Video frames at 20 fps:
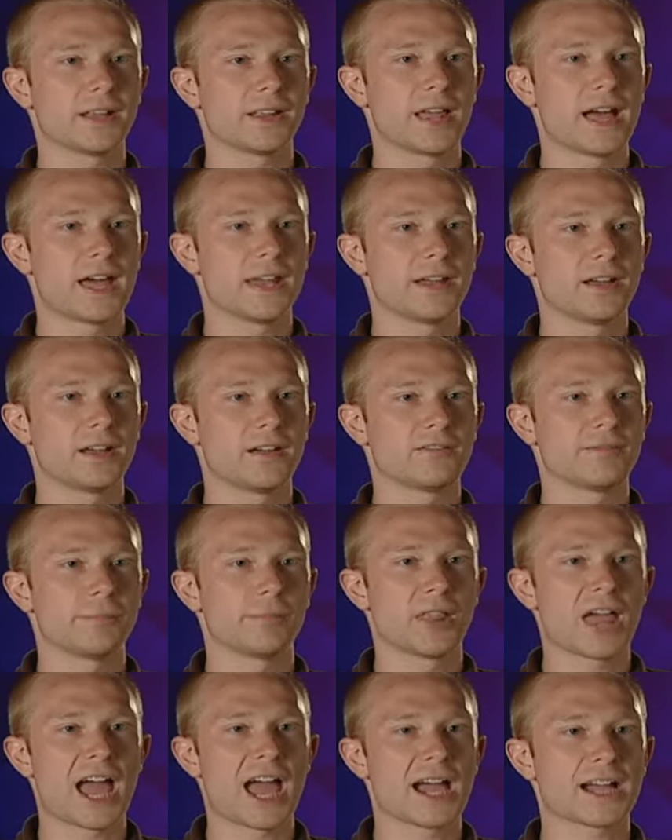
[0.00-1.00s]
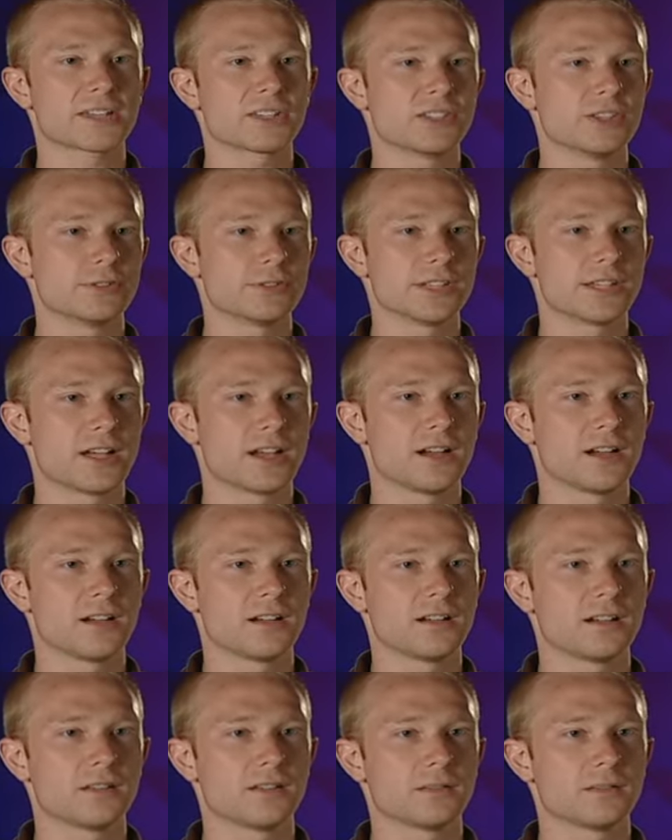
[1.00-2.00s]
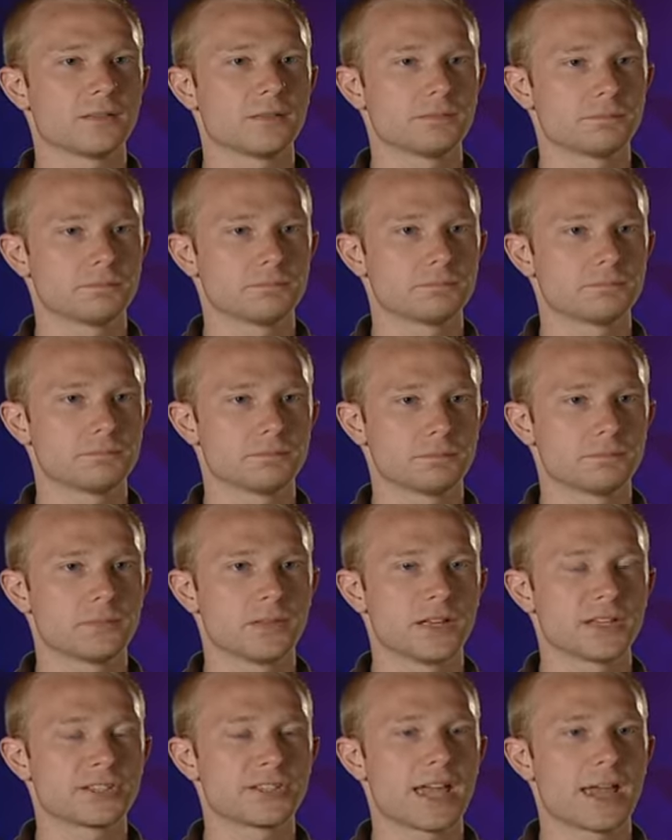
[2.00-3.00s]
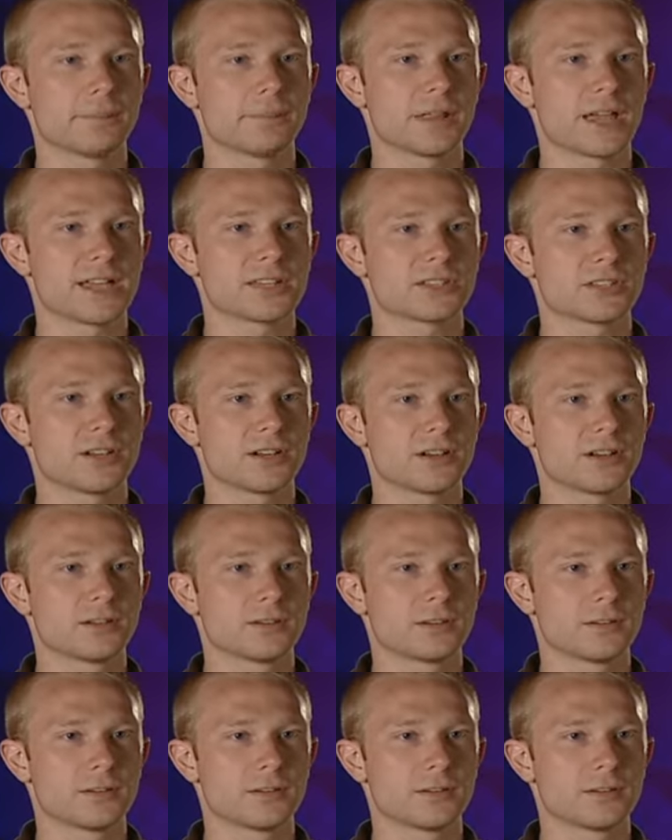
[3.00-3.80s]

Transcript: a lot of plaques using our sandblaster.